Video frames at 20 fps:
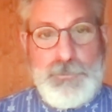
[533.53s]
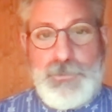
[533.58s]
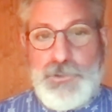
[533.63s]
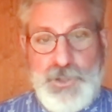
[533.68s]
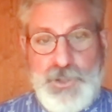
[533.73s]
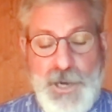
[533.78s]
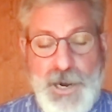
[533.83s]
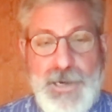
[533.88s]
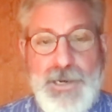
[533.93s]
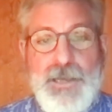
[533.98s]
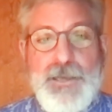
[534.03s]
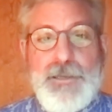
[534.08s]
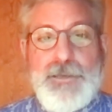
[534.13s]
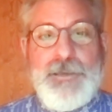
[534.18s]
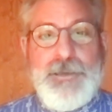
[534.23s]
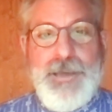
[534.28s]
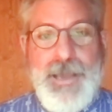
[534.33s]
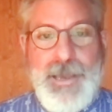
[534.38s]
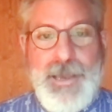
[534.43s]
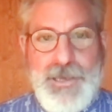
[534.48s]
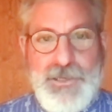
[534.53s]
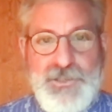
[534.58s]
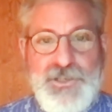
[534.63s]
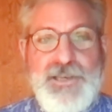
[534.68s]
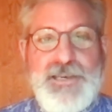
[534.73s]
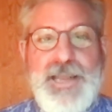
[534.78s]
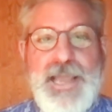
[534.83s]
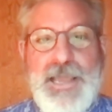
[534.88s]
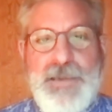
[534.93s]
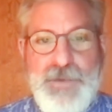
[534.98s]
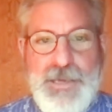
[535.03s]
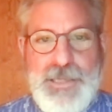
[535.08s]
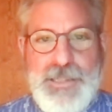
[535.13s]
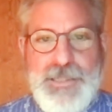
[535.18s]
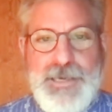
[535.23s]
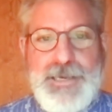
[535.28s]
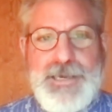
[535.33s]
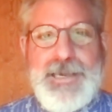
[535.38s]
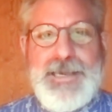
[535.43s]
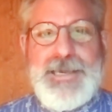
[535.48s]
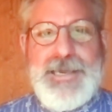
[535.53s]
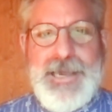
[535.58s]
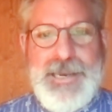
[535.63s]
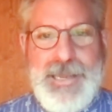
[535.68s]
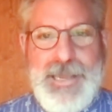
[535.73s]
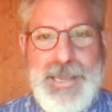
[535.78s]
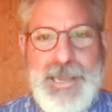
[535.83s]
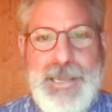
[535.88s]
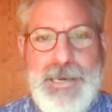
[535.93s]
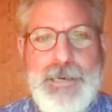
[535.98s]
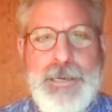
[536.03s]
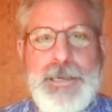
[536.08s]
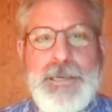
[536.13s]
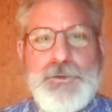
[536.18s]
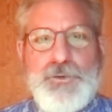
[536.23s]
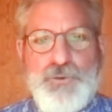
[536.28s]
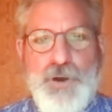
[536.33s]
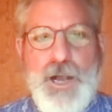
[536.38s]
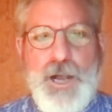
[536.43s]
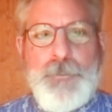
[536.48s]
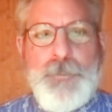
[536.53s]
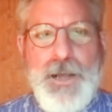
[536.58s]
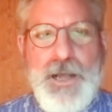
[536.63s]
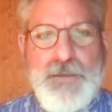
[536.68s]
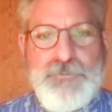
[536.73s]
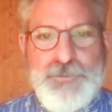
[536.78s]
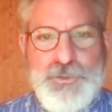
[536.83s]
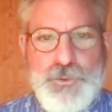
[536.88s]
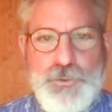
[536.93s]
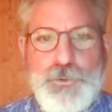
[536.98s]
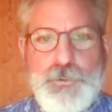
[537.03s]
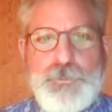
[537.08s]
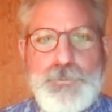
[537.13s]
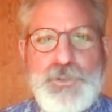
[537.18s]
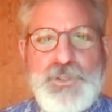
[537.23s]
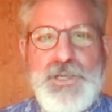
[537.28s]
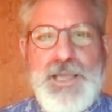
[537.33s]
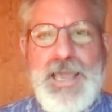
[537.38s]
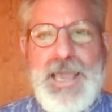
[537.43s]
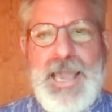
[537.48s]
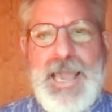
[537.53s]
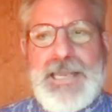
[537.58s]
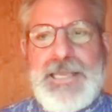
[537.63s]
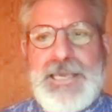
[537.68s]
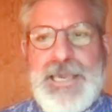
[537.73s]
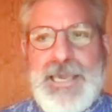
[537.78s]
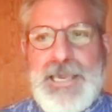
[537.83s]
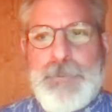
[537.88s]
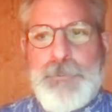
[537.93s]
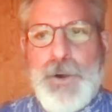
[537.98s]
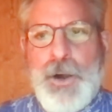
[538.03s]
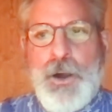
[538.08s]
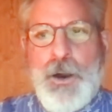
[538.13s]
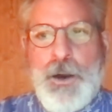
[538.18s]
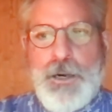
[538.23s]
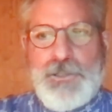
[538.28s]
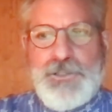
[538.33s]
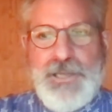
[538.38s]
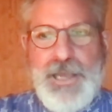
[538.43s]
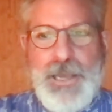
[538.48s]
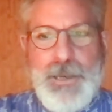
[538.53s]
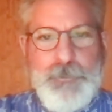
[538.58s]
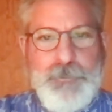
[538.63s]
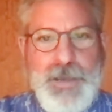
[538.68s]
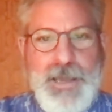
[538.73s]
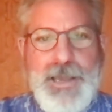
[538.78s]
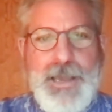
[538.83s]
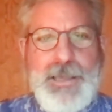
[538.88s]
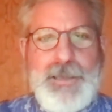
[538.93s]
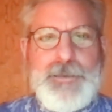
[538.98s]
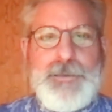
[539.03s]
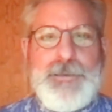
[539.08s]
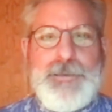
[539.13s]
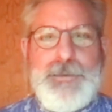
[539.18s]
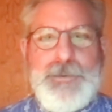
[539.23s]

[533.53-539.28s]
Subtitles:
China has a Navy that can get in, drop off troops, and keep ours at bay.